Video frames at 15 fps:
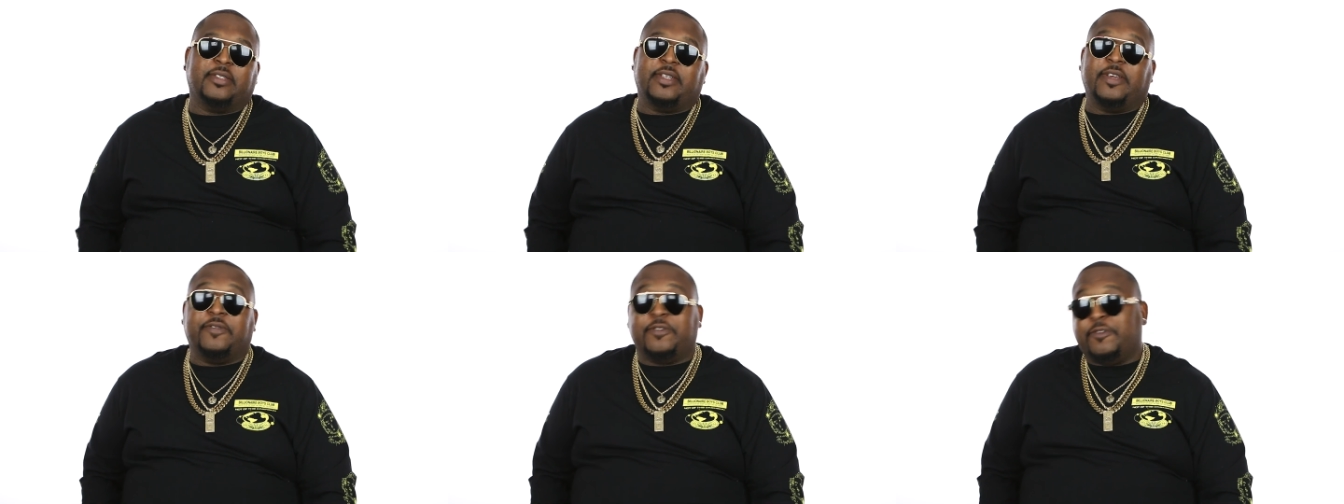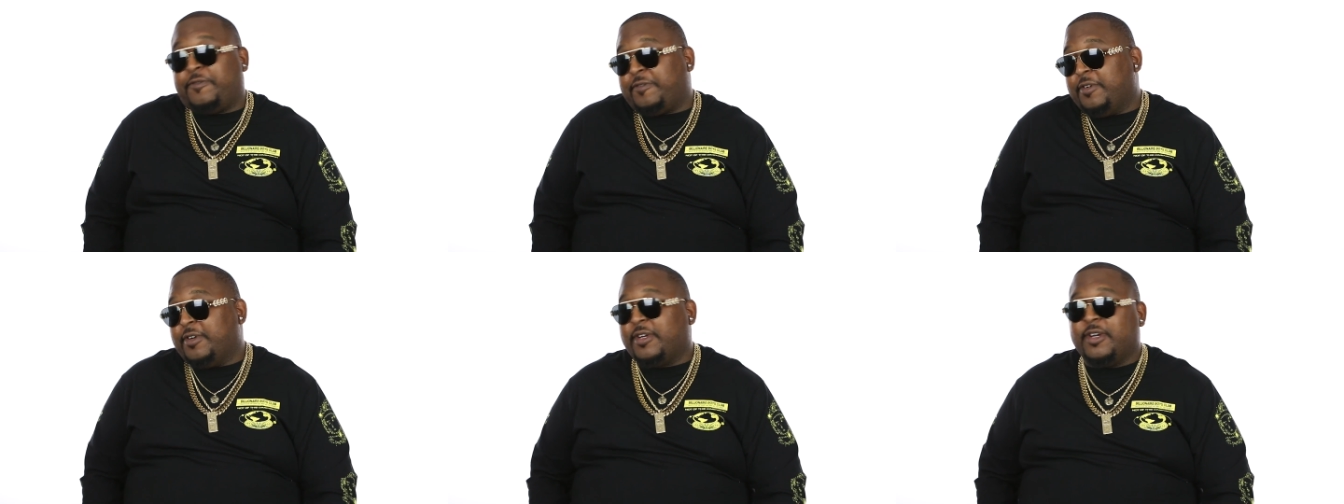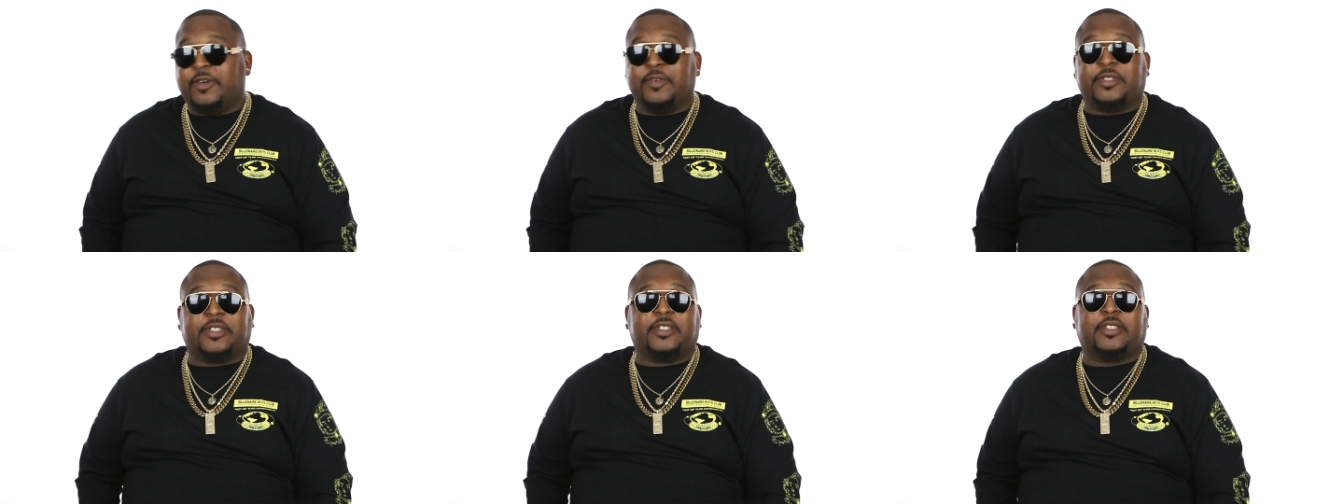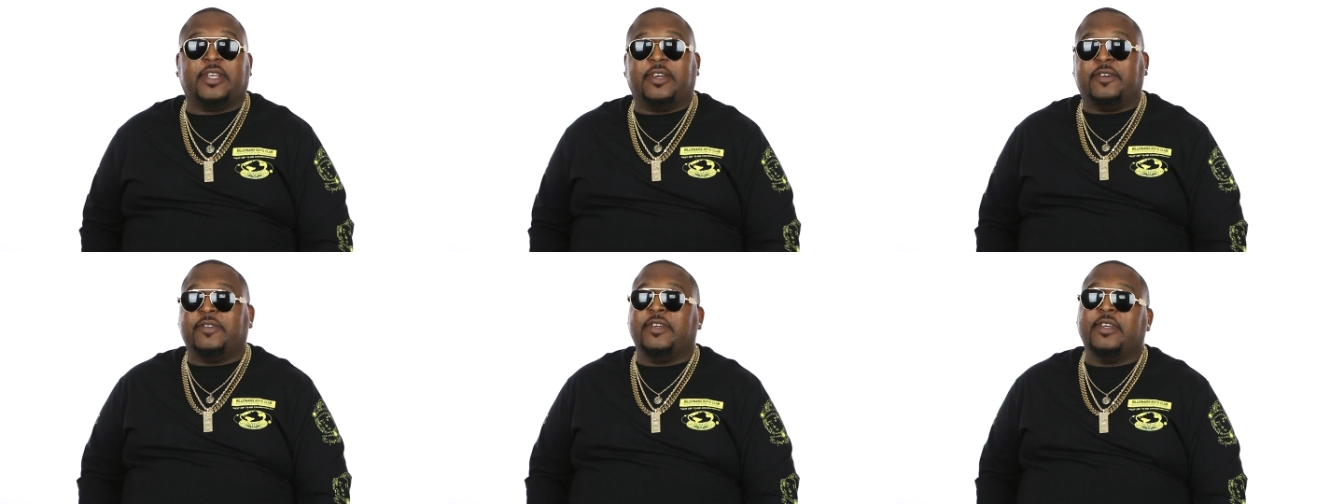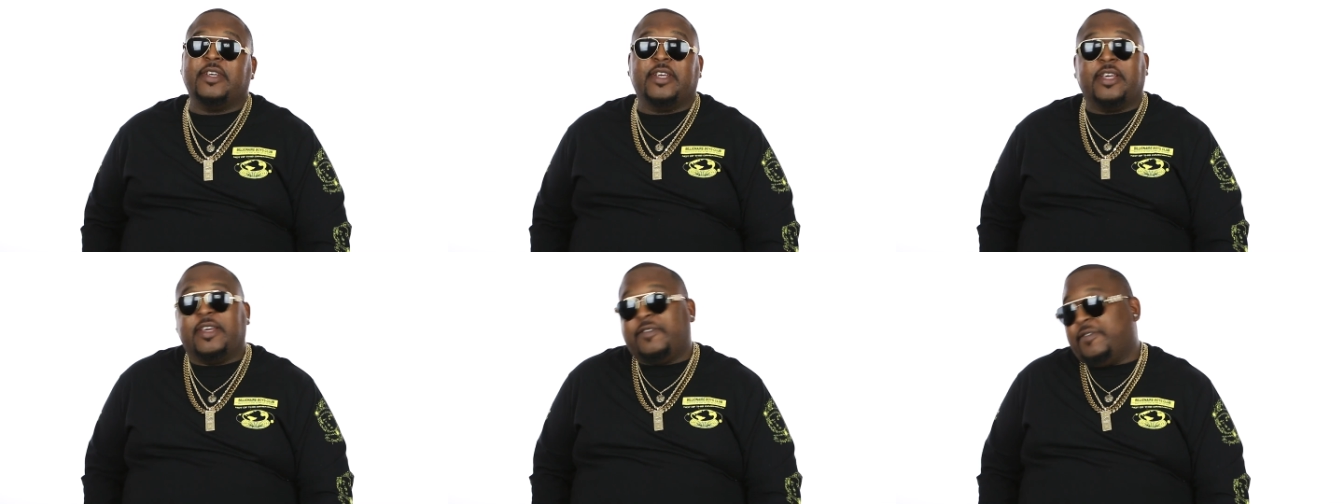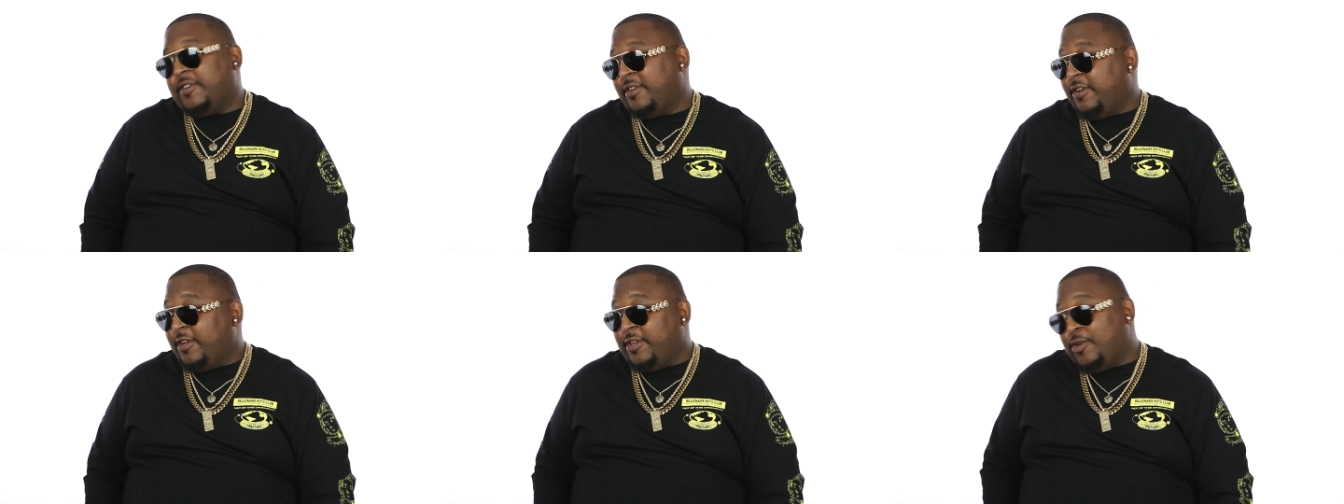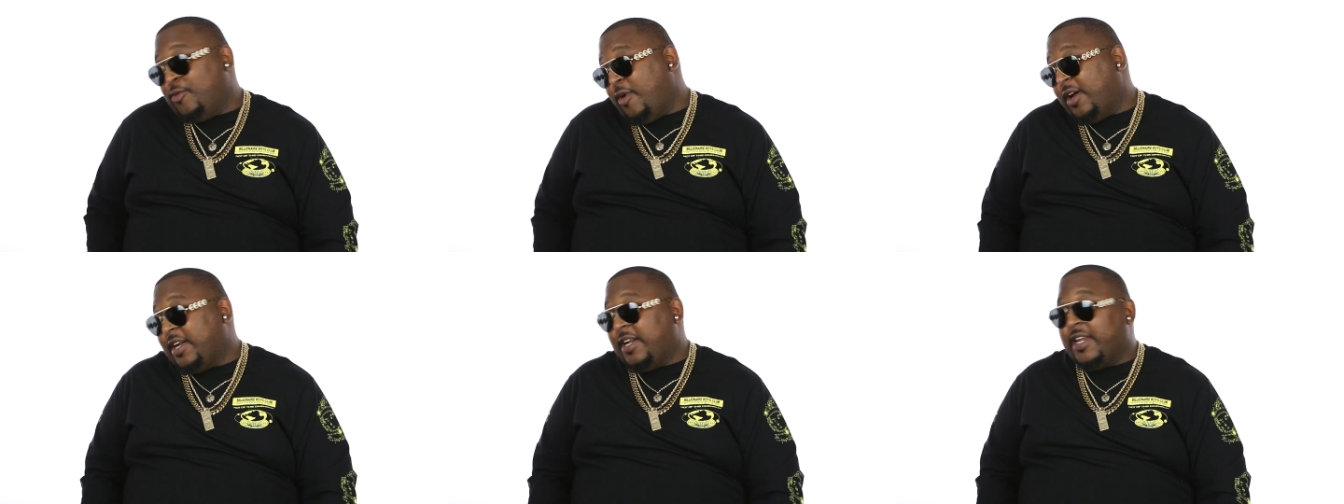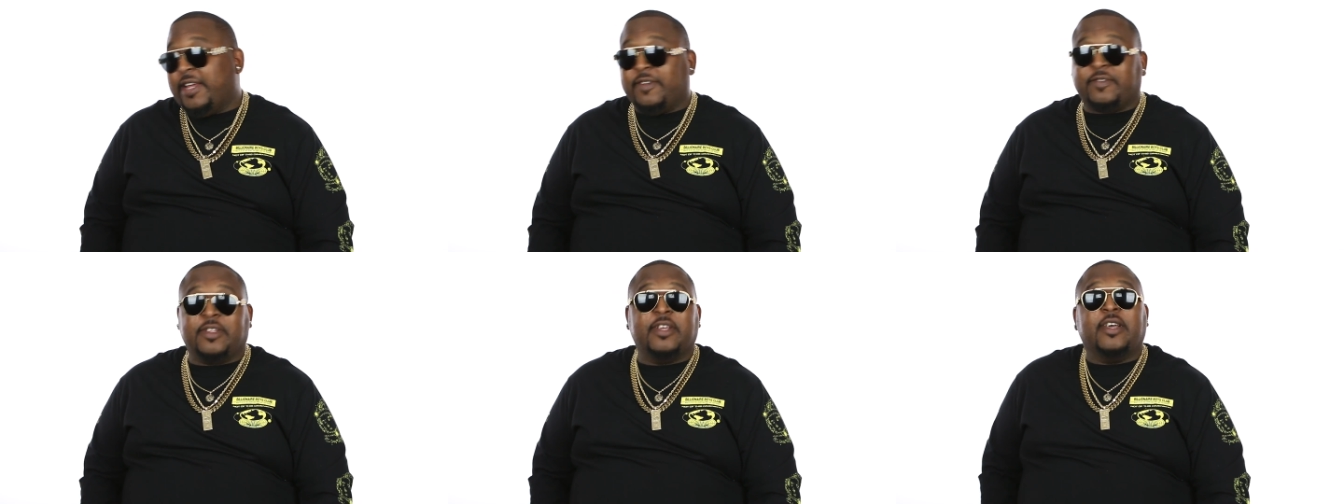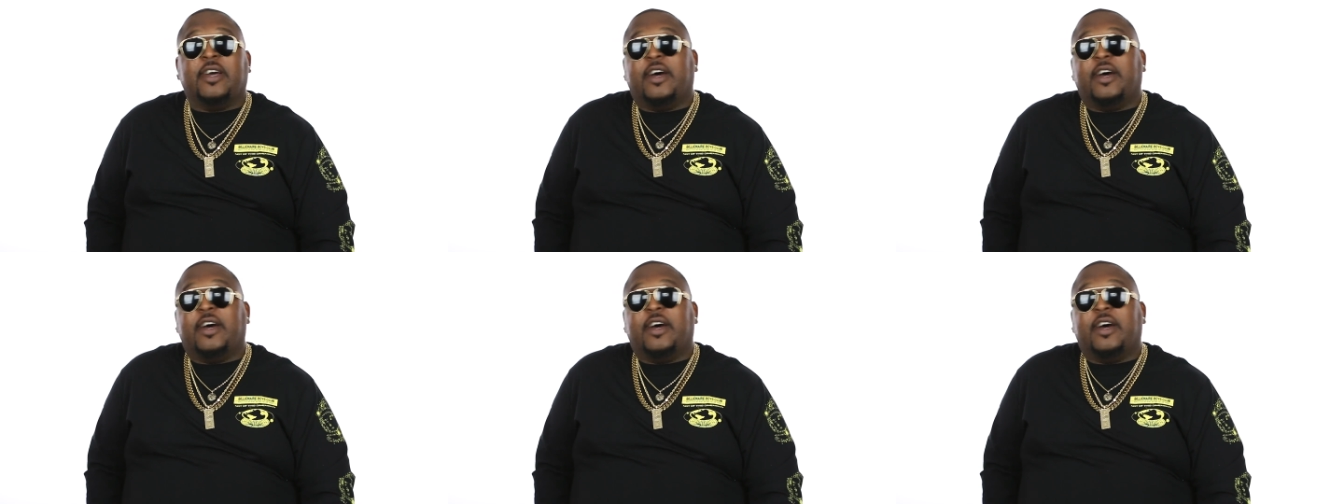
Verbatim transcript: If you feel good with yourself, if you know you want to lift